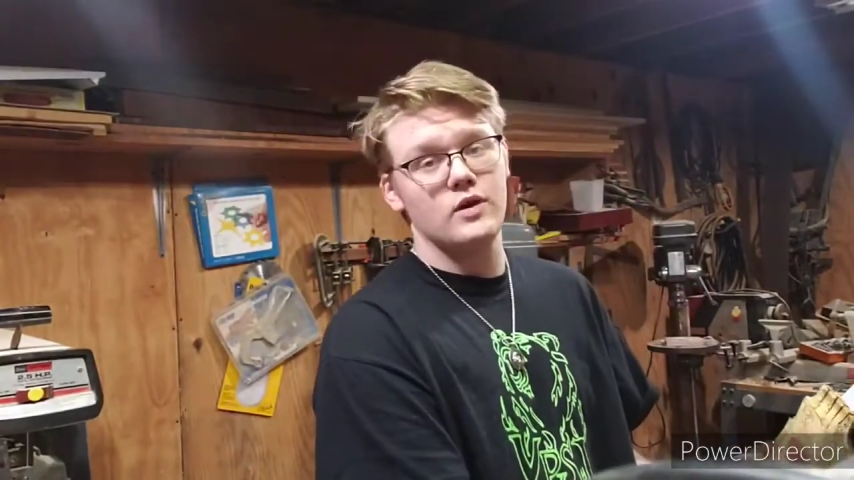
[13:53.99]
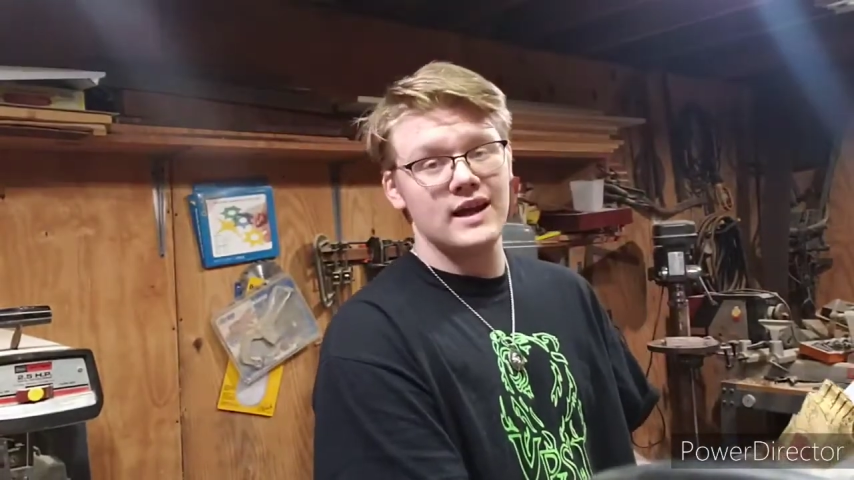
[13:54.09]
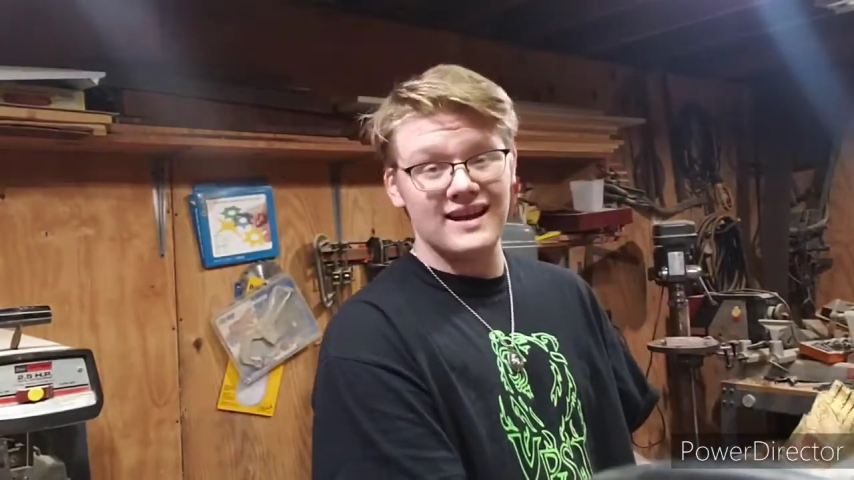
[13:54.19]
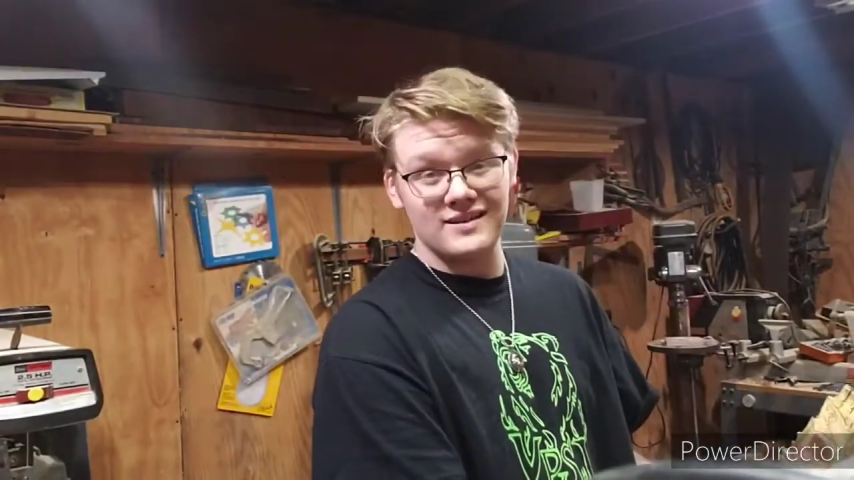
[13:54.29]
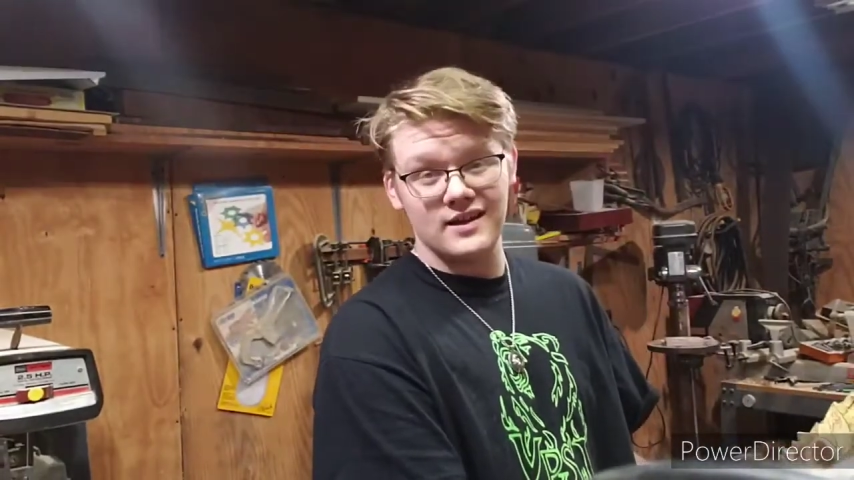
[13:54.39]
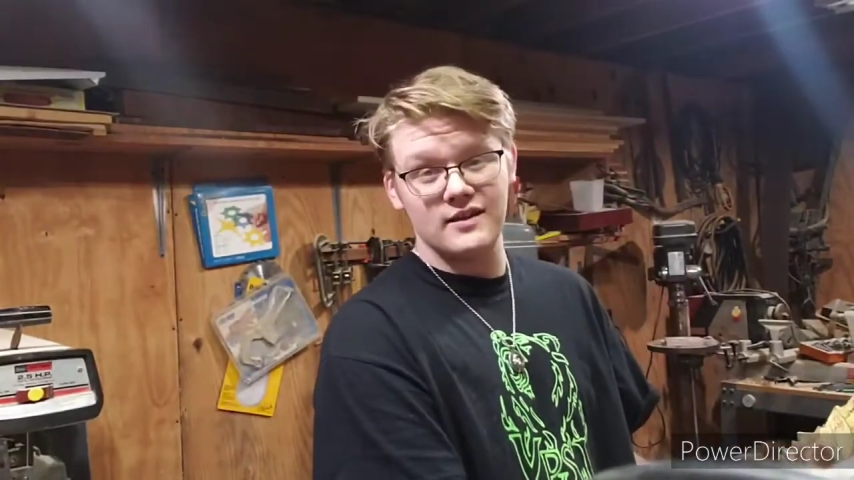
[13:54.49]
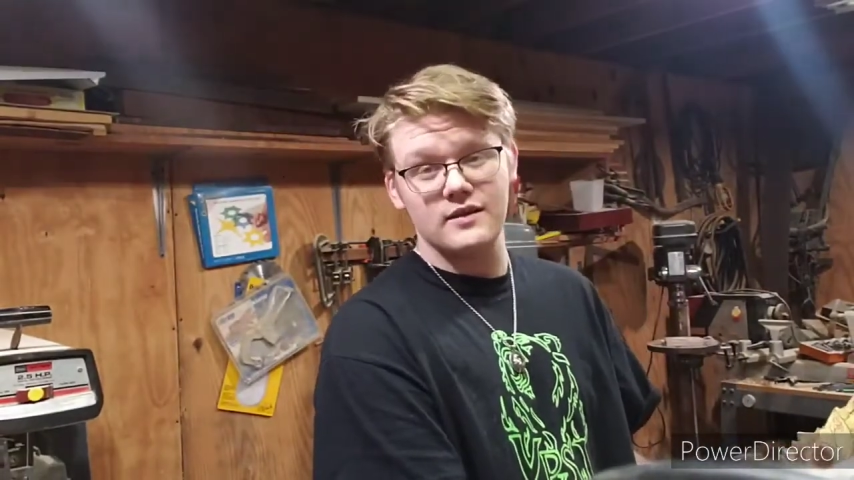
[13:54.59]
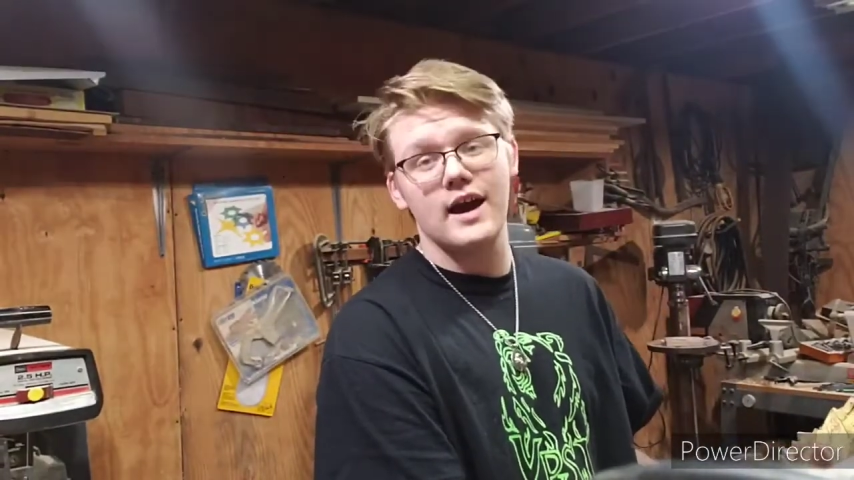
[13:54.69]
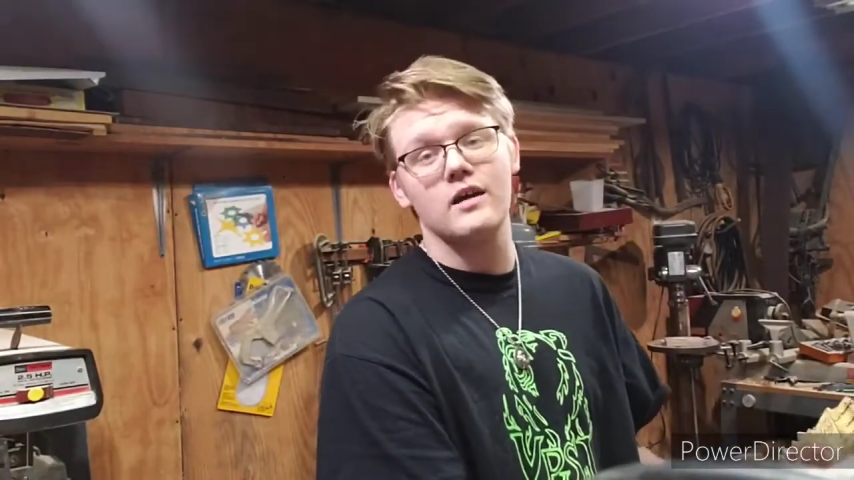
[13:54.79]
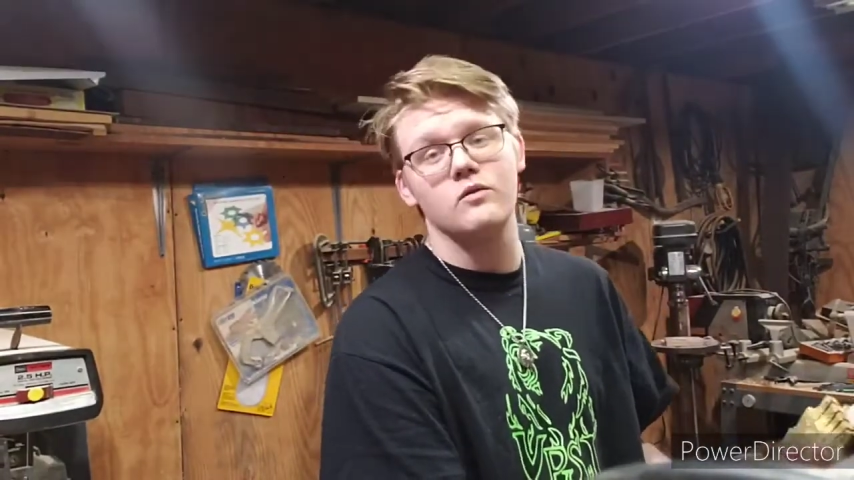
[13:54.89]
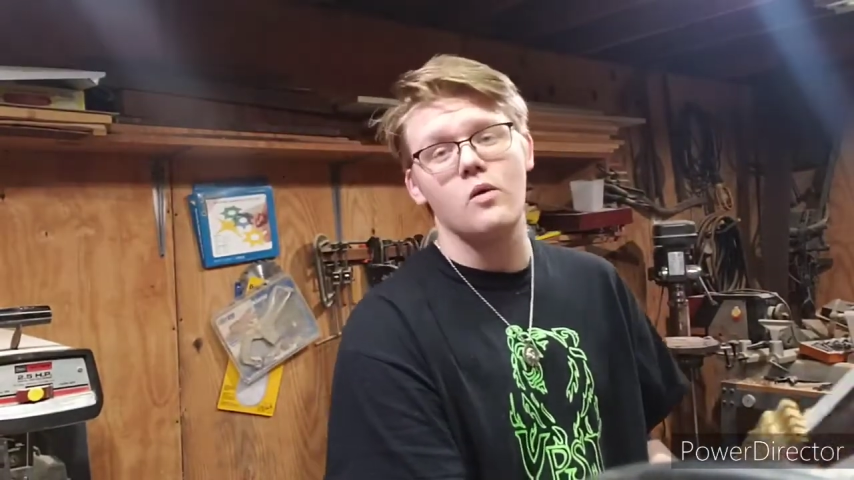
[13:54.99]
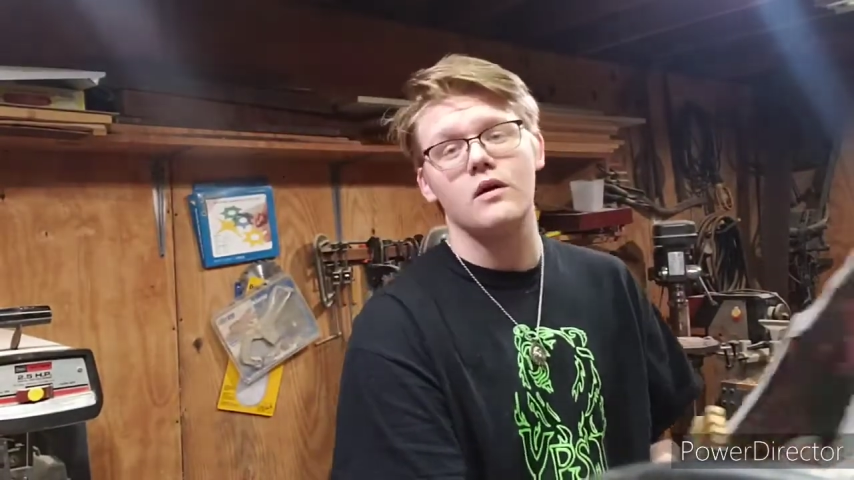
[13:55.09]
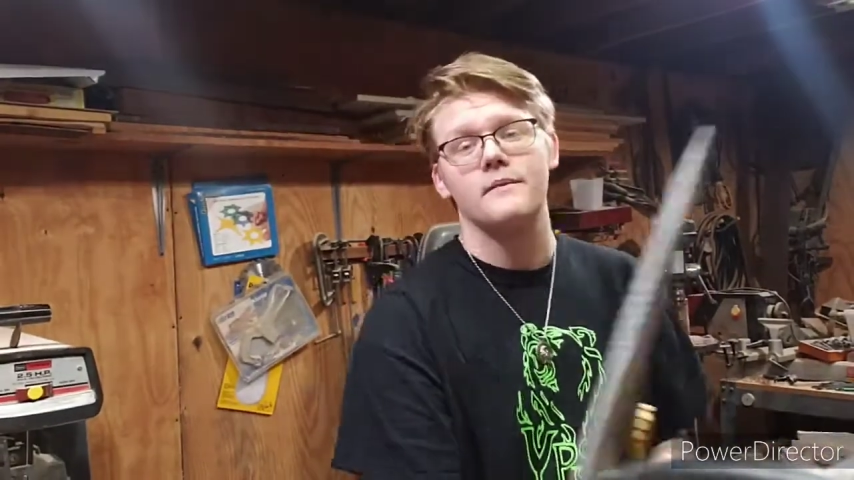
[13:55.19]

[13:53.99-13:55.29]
2018's God of War.